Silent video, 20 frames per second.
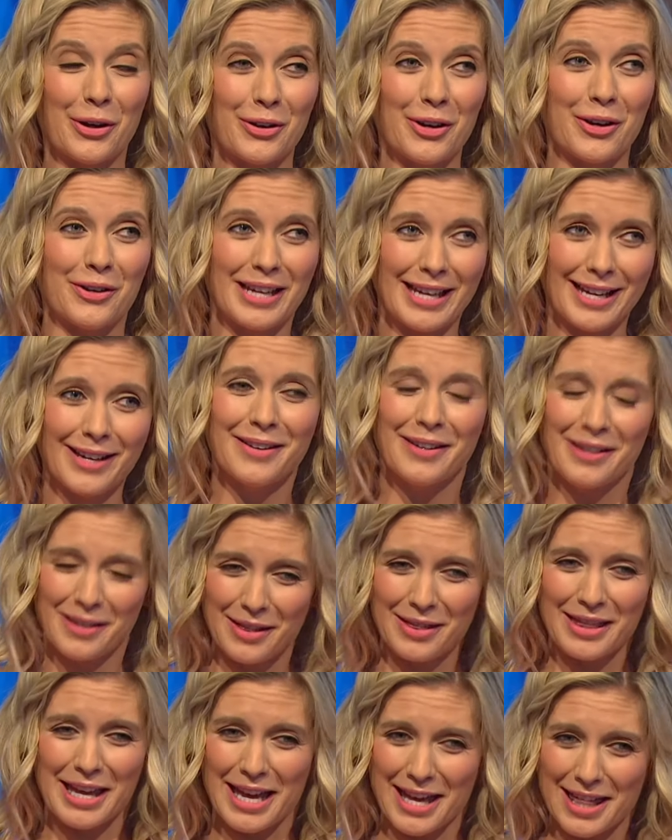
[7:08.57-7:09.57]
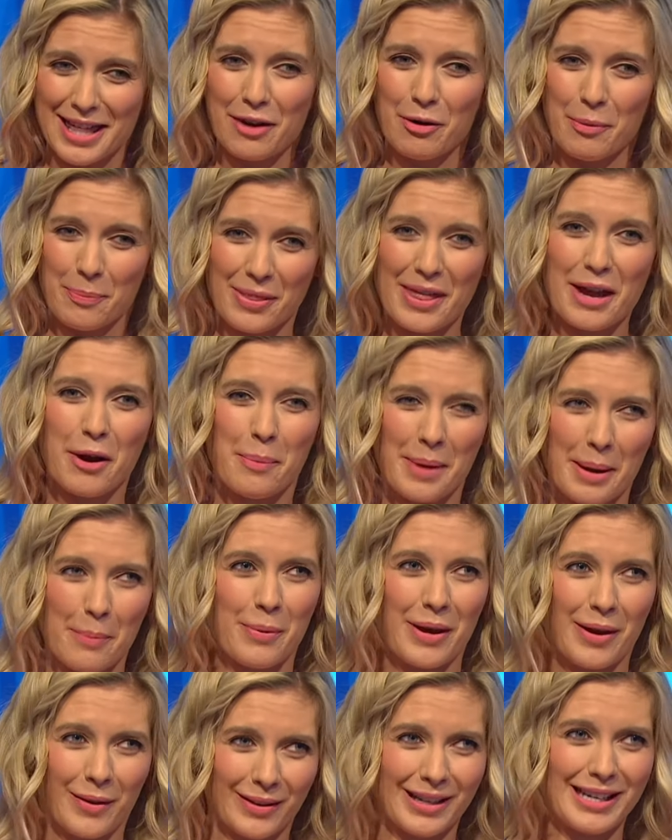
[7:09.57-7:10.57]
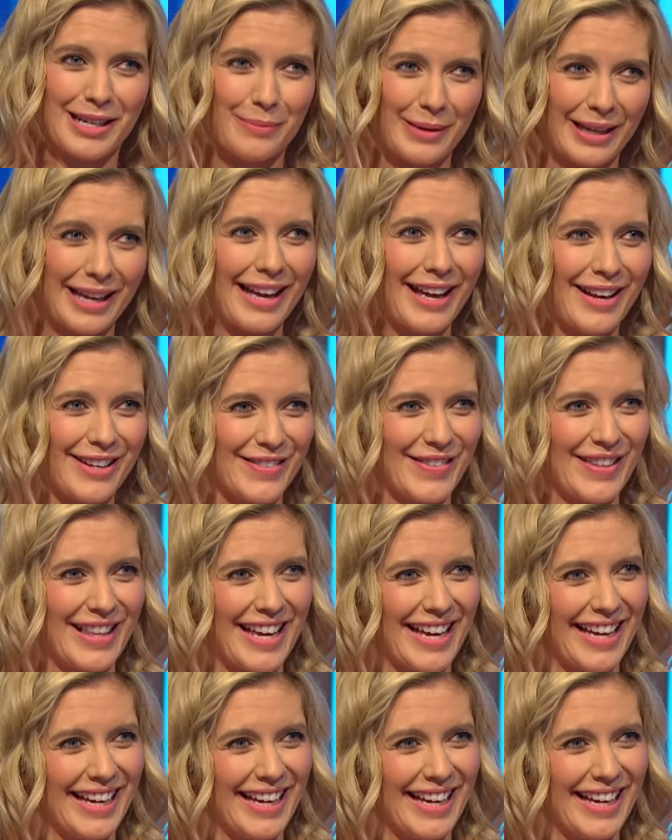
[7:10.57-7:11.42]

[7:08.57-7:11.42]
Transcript: They're, they're, they're, a, they're a bit big. You need a bigger house for that.